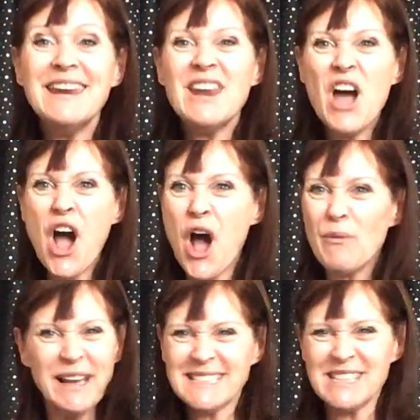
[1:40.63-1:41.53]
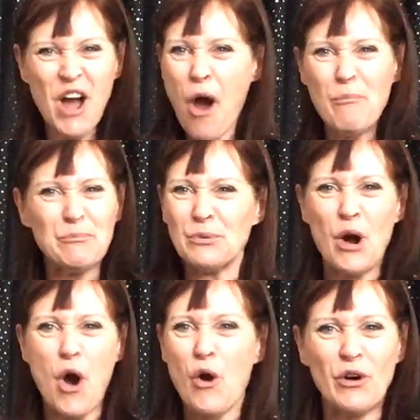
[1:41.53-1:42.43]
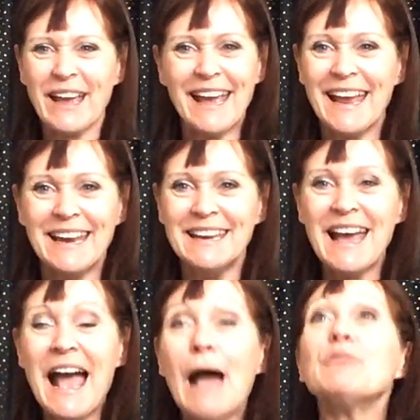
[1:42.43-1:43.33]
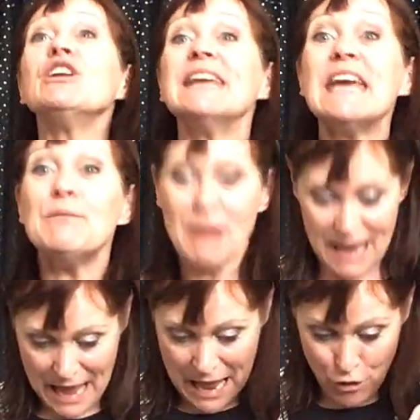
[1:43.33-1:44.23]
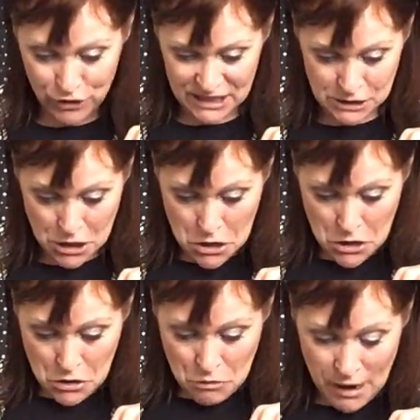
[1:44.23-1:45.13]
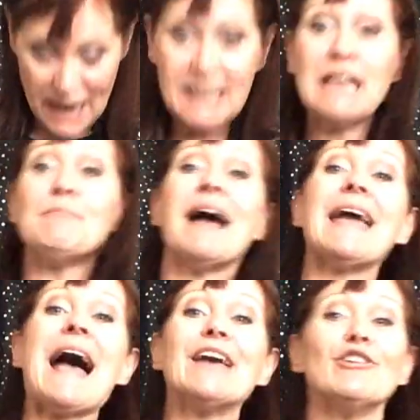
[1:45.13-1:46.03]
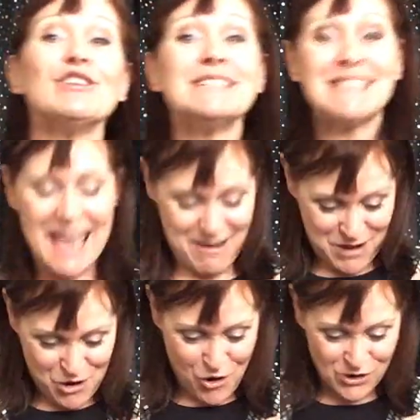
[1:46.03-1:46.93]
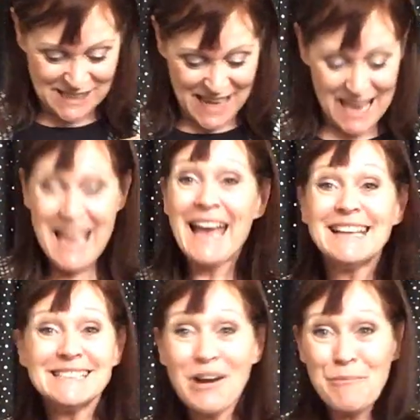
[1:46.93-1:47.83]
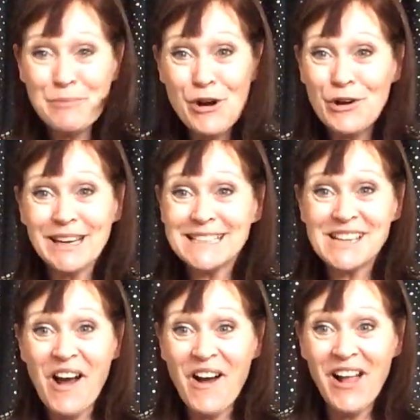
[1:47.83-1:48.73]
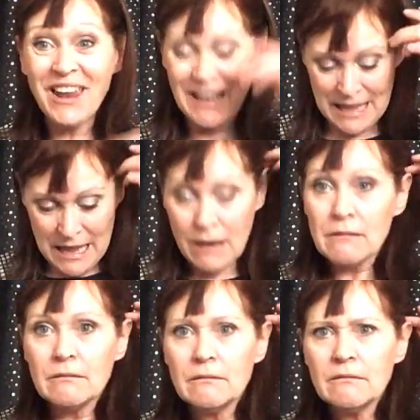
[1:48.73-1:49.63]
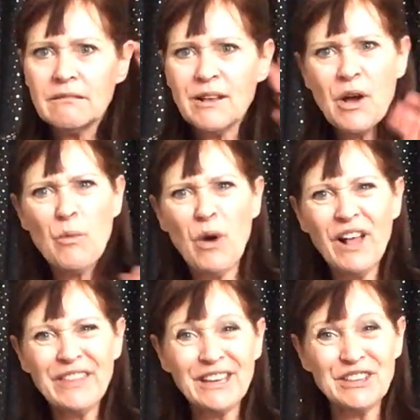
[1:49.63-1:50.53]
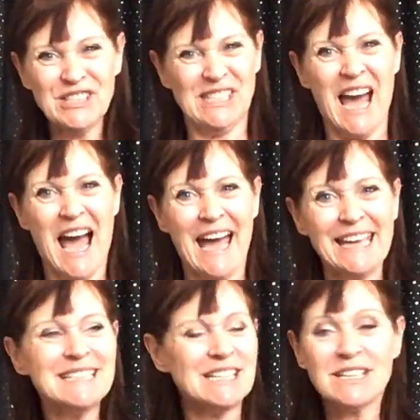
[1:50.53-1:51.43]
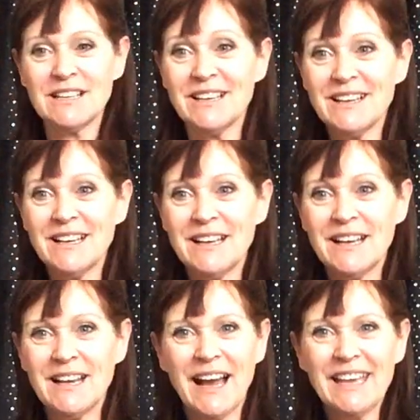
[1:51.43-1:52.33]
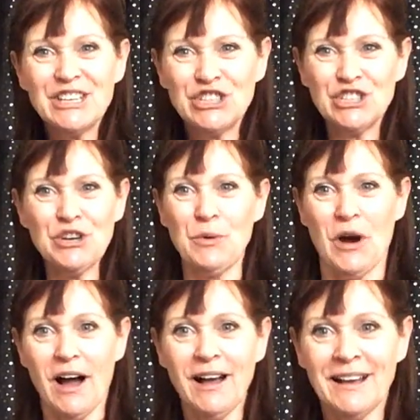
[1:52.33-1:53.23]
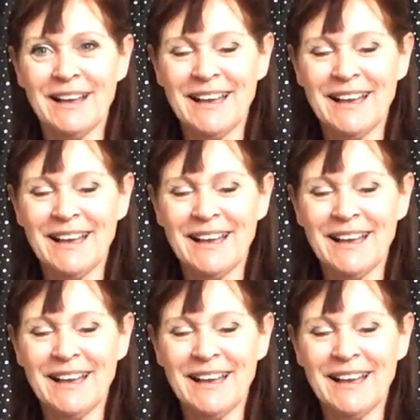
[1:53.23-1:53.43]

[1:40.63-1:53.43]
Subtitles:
No, it's not broken. I'm going to keep my eye on it. Right, I'll keep my eye on it. There we go. See? It's not broken at all. What, the other side? Are you sure?